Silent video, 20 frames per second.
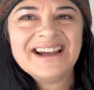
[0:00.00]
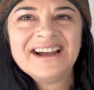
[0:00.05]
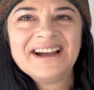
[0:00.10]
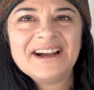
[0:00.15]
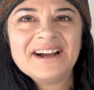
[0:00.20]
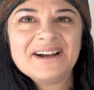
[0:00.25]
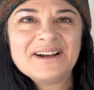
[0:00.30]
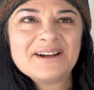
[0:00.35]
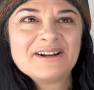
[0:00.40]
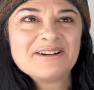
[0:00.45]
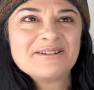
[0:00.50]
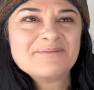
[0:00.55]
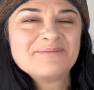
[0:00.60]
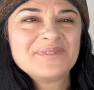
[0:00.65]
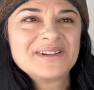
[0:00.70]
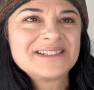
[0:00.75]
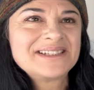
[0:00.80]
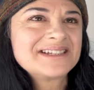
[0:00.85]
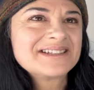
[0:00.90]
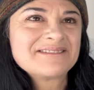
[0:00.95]
Um,
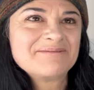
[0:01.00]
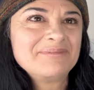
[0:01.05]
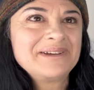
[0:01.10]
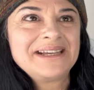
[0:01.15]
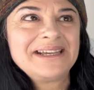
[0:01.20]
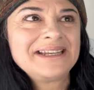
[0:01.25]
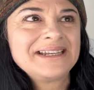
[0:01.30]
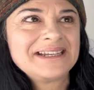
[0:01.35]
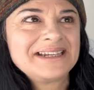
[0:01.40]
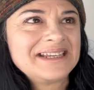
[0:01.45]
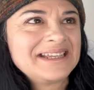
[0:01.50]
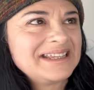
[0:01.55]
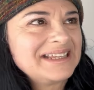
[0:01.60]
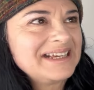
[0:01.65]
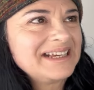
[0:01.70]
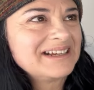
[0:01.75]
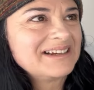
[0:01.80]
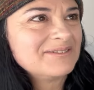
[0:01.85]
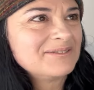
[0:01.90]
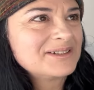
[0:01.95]
it doesn't mean
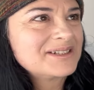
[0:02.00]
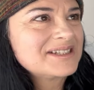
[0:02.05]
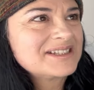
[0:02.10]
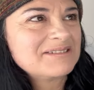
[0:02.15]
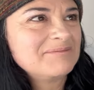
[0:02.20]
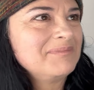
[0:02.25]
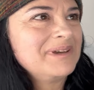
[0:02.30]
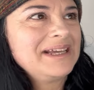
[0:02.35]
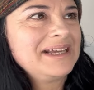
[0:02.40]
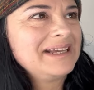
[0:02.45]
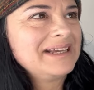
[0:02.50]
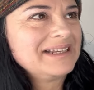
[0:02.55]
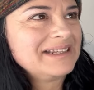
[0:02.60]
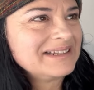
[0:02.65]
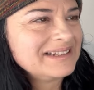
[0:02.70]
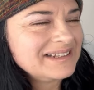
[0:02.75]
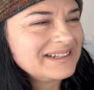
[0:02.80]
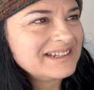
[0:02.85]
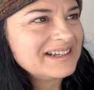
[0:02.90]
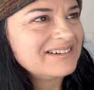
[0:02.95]
anything. What does it mean?
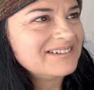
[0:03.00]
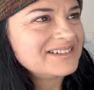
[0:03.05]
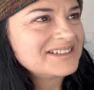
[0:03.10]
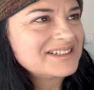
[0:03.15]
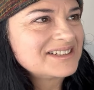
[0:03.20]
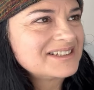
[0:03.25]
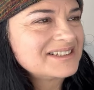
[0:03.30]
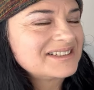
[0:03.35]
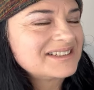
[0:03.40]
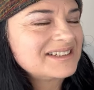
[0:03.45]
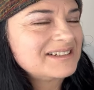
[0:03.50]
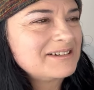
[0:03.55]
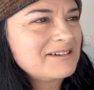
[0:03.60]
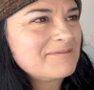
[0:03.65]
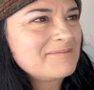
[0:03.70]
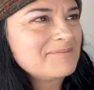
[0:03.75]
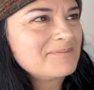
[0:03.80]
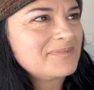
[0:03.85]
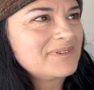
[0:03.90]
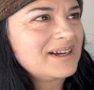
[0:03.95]
You know, I just,
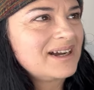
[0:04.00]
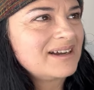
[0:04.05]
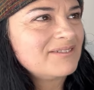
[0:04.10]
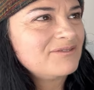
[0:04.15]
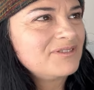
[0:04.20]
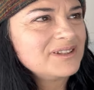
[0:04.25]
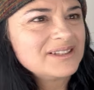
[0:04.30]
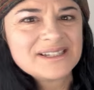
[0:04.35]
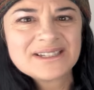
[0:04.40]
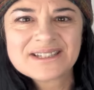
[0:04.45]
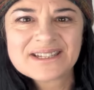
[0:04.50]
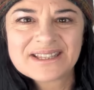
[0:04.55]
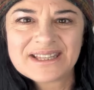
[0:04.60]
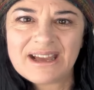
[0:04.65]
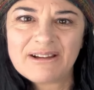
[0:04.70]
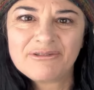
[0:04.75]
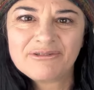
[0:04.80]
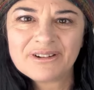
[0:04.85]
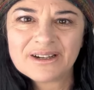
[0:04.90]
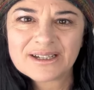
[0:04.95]
um, I fell into
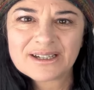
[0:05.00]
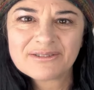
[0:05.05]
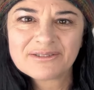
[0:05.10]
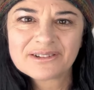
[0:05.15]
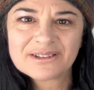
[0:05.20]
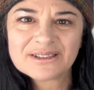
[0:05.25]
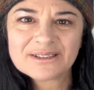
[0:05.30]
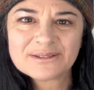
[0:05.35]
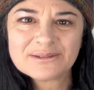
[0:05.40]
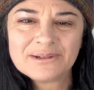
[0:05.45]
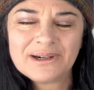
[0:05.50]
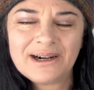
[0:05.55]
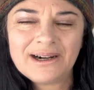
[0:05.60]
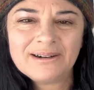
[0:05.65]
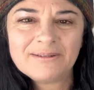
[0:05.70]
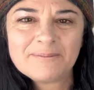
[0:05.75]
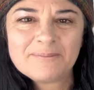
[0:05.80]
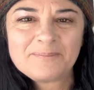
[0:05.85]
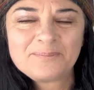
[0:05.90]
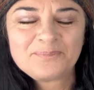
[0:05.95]
that funk for a little
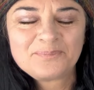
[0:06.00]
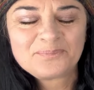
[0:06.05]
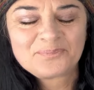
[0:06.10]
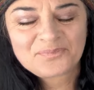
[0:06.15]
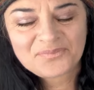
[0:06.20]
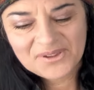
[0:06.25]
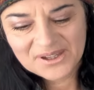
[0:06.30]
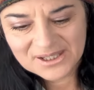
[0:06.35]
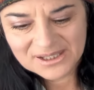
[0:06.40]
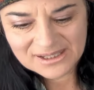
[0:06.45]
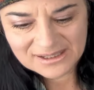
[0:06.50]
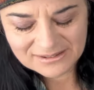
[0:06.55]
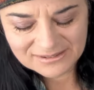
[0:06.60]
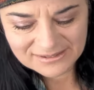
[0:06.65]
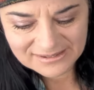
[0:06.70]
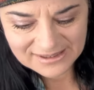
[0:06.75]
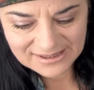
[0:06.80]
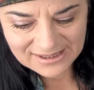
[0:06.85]
while, you know.